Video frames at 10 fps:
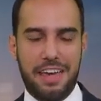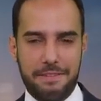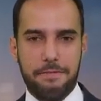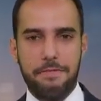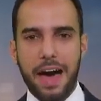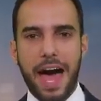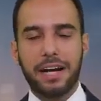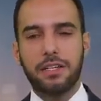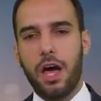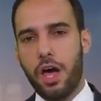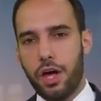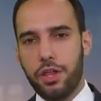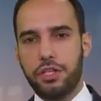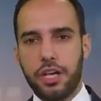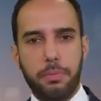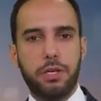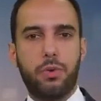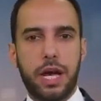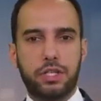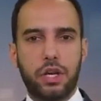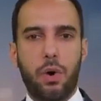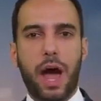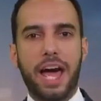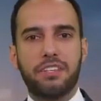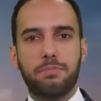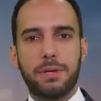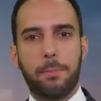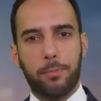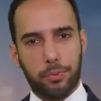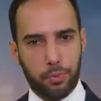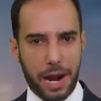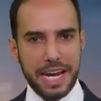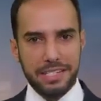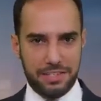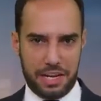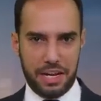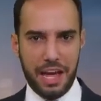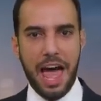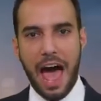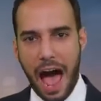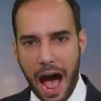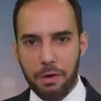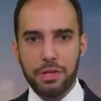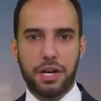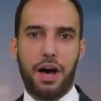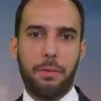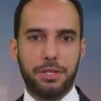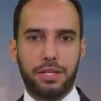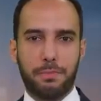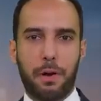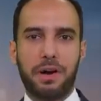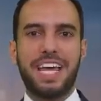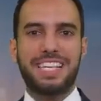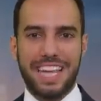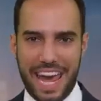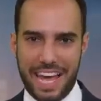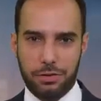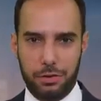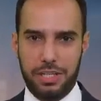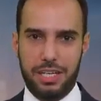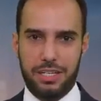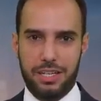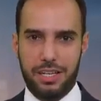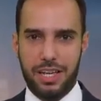In fact, the WHO has been praising how the Communist Party has handled it.